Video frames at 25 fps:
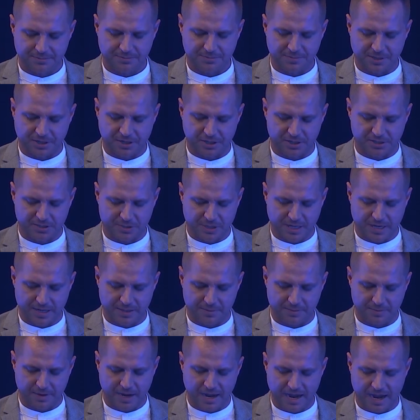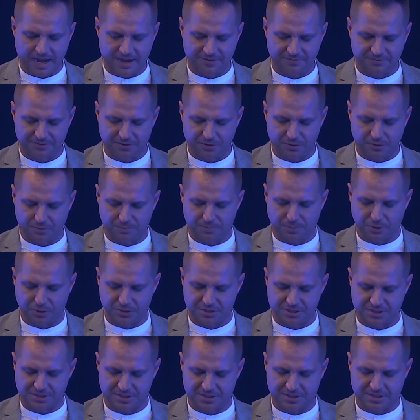because I have to
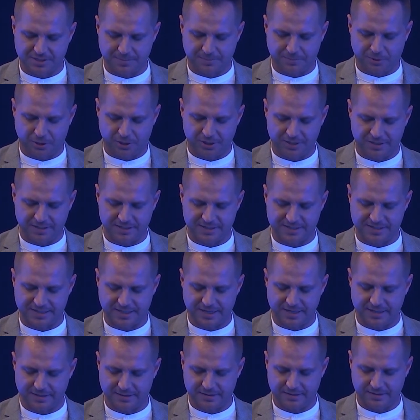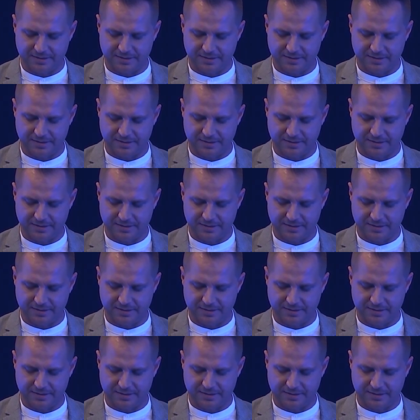put the point inside.